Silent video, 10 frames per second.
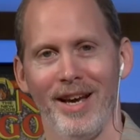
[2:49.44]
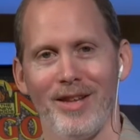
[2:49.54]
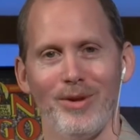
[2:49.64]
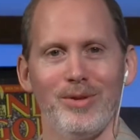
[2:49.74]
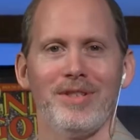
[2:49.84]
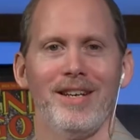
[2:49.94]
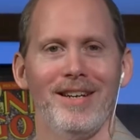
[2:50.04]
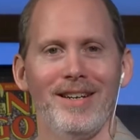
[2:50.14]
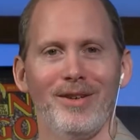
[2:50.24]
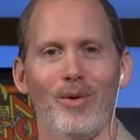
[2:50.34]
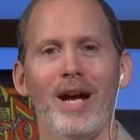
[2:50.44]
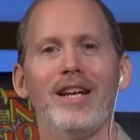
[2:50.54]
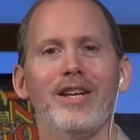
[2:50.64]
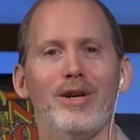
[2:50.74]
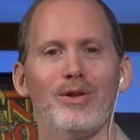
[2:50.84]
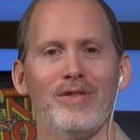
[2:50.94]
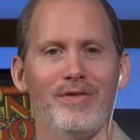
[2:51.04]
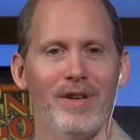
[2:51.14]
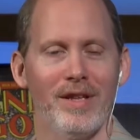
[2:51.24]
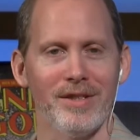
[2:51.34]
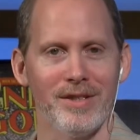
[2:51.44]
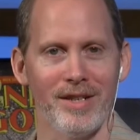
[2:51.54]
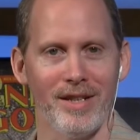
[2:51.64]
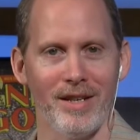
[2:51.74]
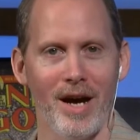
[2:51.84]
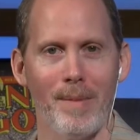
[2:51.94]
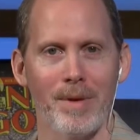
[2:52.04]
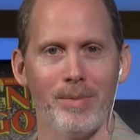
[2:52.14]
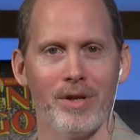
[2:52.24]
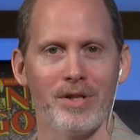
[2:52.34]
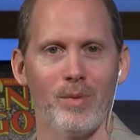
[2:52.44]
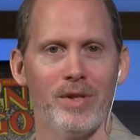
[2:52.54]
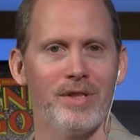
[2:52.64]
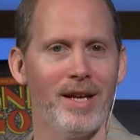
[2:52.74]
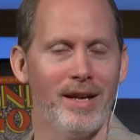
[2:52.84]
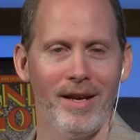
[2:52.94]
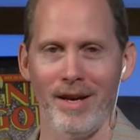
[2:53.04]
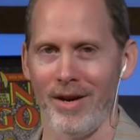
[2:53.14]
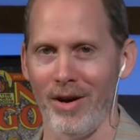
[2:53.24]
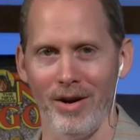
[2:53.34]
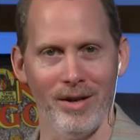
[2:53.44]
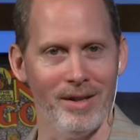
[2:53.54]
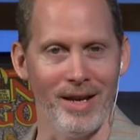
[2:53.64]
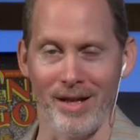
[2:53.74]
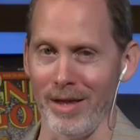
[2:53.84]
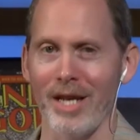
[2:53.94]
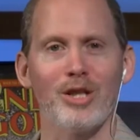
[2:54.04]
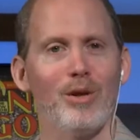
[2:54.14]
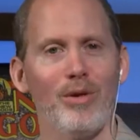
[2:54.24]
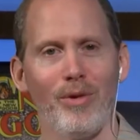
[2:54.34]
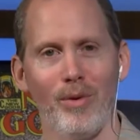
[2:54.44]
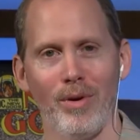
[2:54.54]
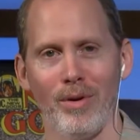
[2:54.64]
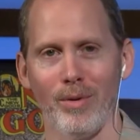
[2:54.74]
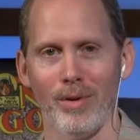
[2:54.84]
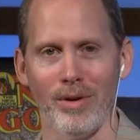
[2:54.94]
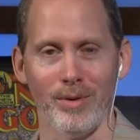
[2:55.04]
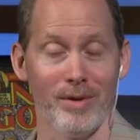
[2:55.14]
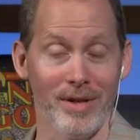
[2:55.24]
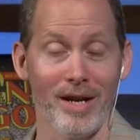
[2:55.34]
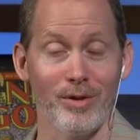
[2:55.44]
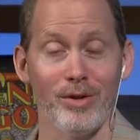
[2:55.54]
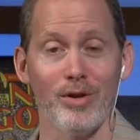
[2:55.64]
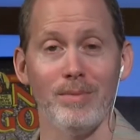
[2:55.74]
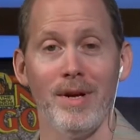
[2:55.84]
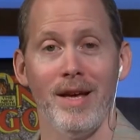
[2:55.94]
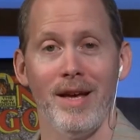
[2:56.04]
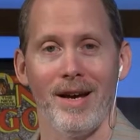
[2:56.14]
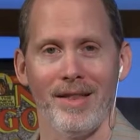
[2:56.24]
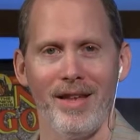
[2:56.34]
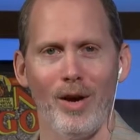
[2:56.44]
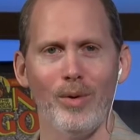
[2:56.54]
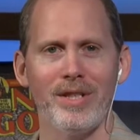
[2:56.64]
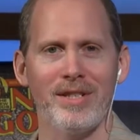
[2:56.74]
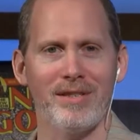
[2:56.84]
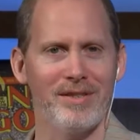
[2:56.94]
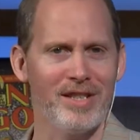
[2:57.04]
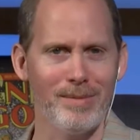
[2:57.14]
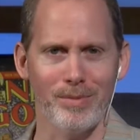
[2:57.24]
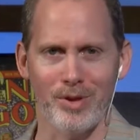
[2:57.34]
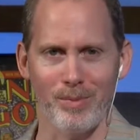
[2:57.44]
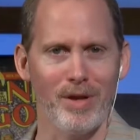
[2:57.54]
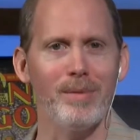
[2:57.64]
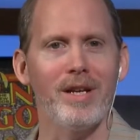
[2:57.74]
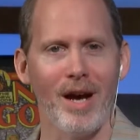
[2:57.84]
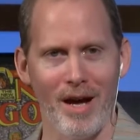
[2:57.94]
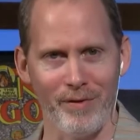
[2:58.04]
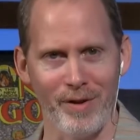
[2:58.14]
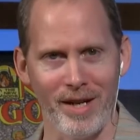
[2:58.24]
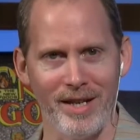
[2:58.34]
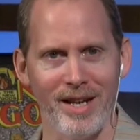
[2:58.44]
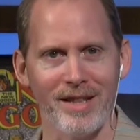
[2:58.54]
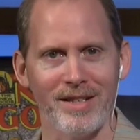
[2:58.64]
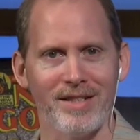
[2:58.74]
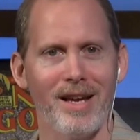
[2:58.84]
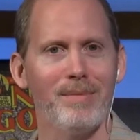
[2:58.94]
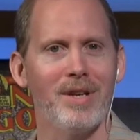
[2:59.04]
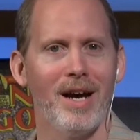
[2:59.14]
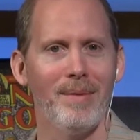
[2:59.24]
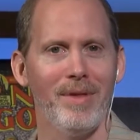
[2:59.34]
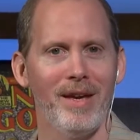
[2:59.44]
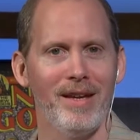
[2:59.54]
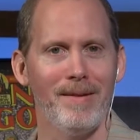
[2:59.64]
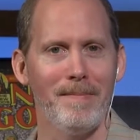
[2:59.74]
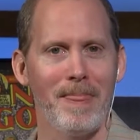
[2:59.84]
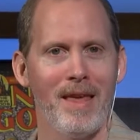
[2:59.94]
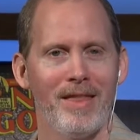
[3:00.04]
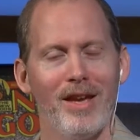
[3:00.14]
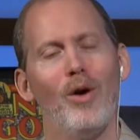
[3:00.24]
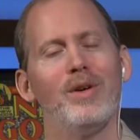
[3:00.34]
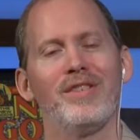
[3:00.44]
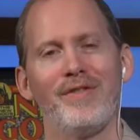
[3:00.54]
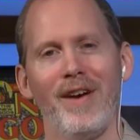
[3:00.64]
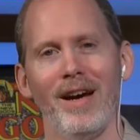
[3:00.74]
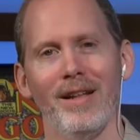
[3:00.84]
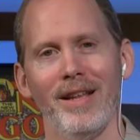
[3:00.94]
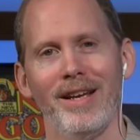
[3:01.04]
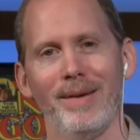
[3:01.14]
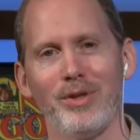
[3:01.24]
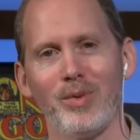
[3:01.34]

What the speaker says: those grandiose villains in comic books, the ones that are like a Lex Luthor or Doctor Doom. They always seem supremely confident, and yet at the same time they always fail. And I'm just